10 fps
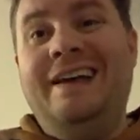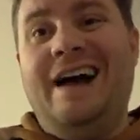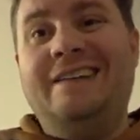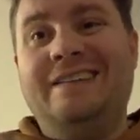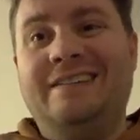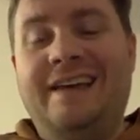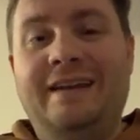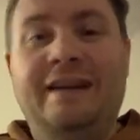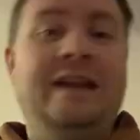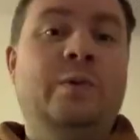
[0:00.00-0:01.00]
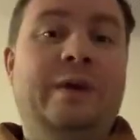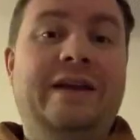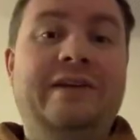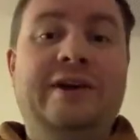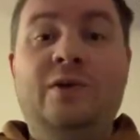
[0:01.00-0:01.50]
As I said in a
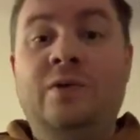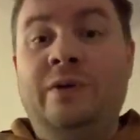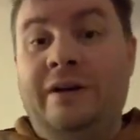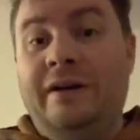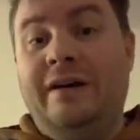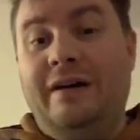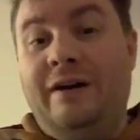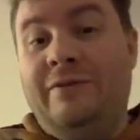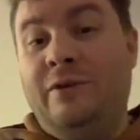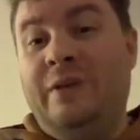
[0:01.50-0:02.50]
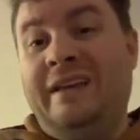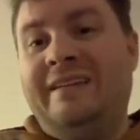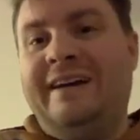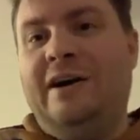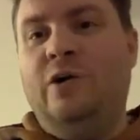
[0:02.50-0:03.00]
video a few weeks
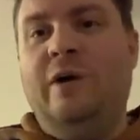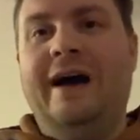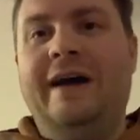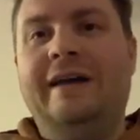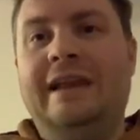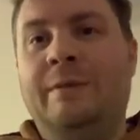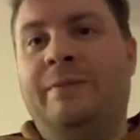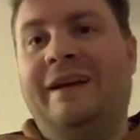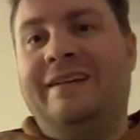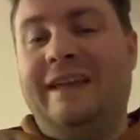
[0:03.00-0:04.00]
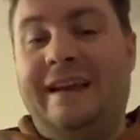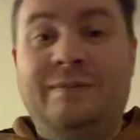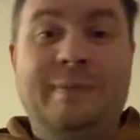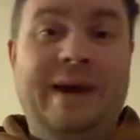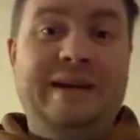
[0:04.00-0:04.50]
ago, I limit ex
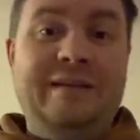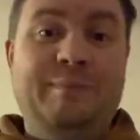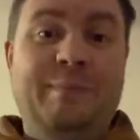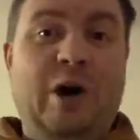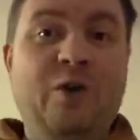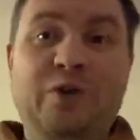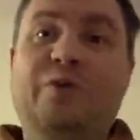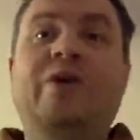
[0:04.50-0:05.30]
expanded both.